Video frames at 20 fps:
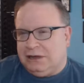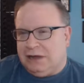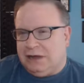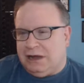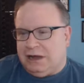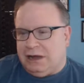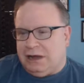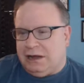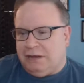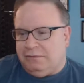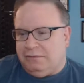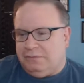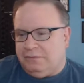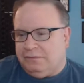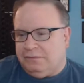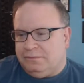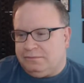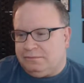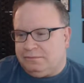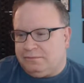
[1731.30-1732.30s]
Um,
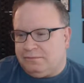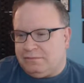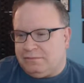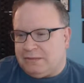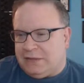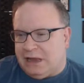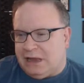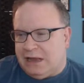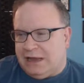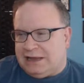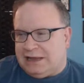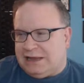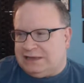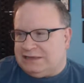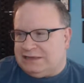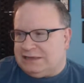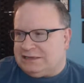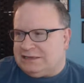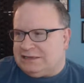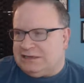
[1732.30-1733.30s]
I
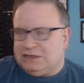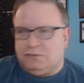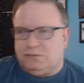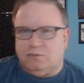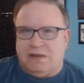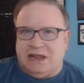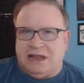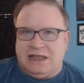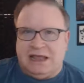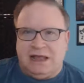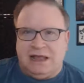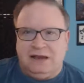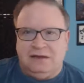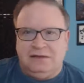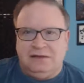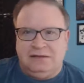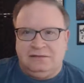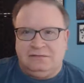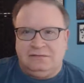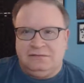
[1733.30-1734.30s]
guess it's this
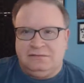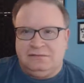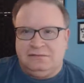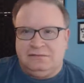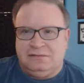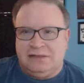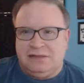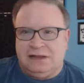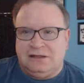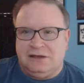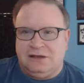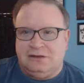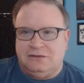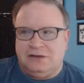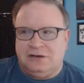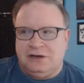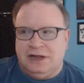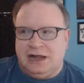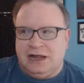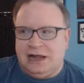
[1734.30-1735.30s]
weekend that they're
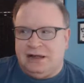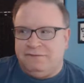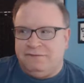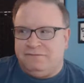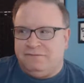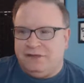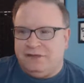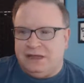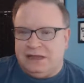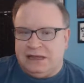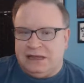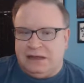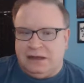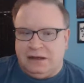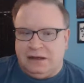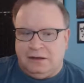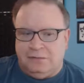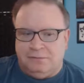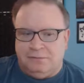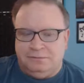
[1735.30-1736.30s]
going to have
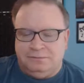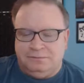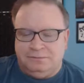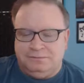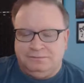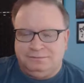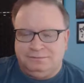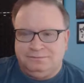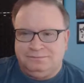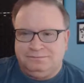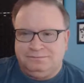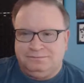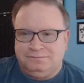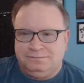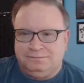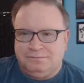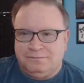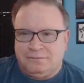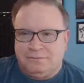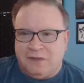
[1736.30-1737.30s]
the
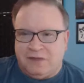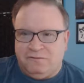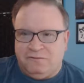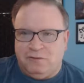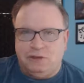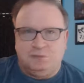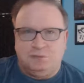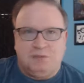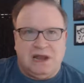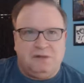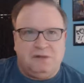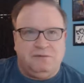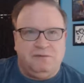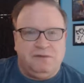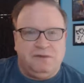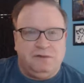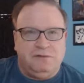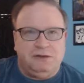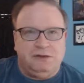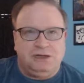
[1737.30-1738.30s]
first pay per
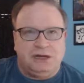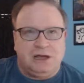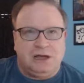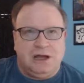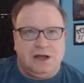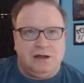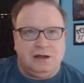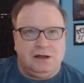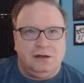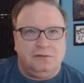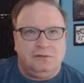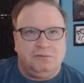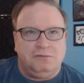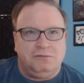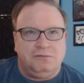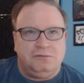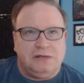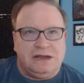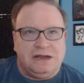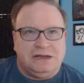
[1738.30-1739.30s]
view in Chicago
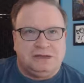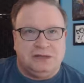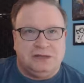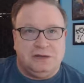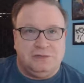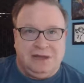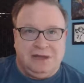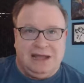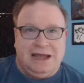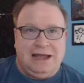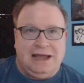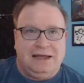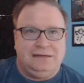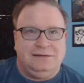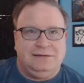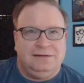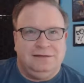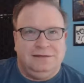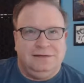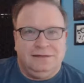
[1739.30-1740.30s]
that he's going to be at,
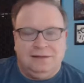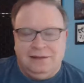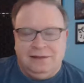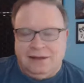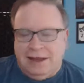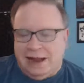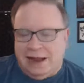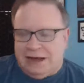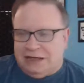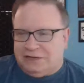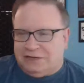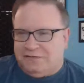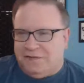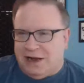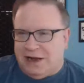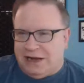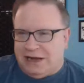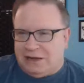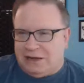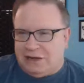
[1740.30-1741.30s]
and he's
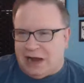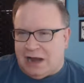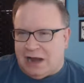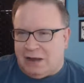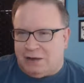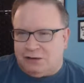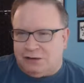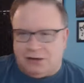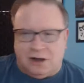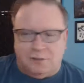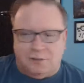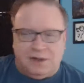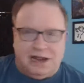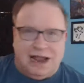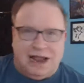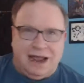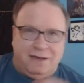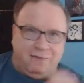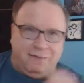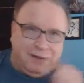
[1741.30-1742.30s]
fighting Darby
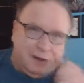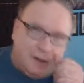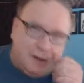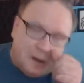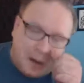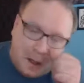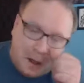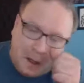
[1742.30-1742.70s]
Allin.